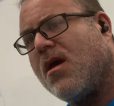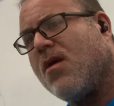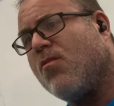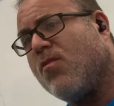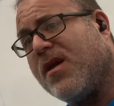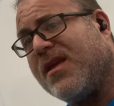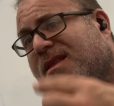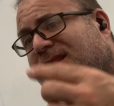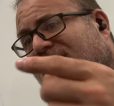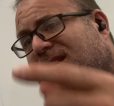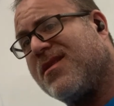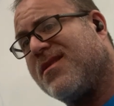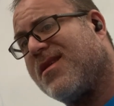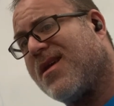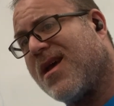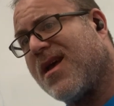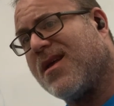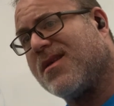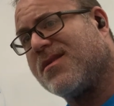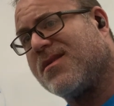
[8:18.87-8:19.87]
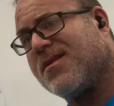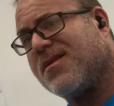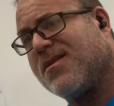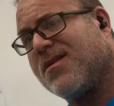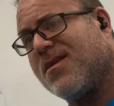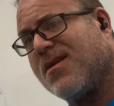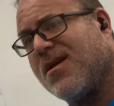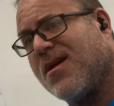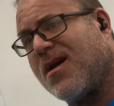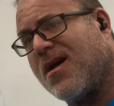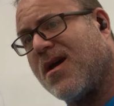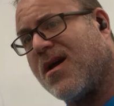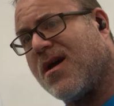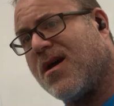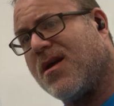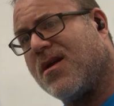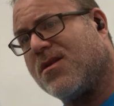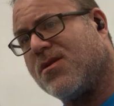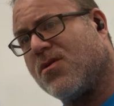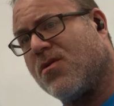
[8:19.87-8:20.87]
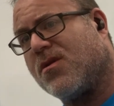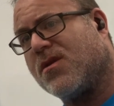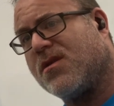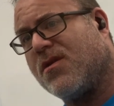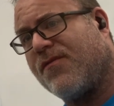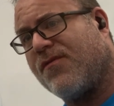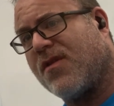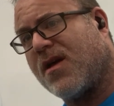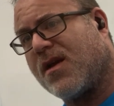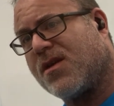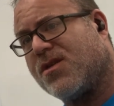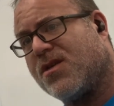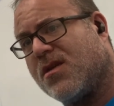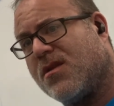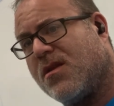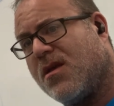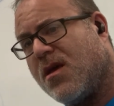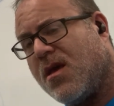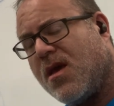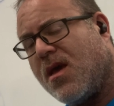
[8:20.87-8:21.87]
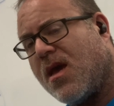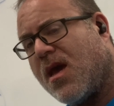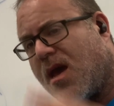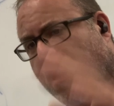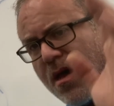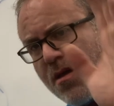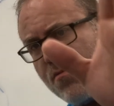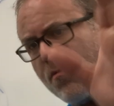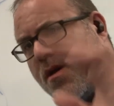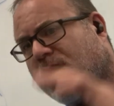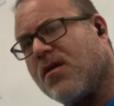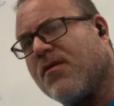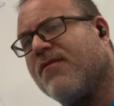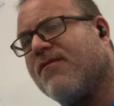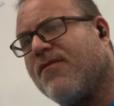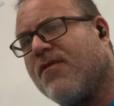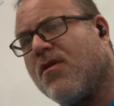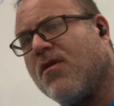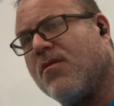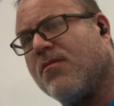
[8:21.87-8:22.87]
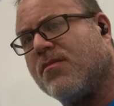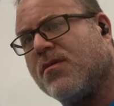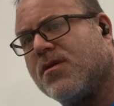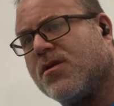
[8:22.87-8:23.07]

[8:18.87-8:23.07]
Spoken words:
We did test dorsiflexion and we confirmed.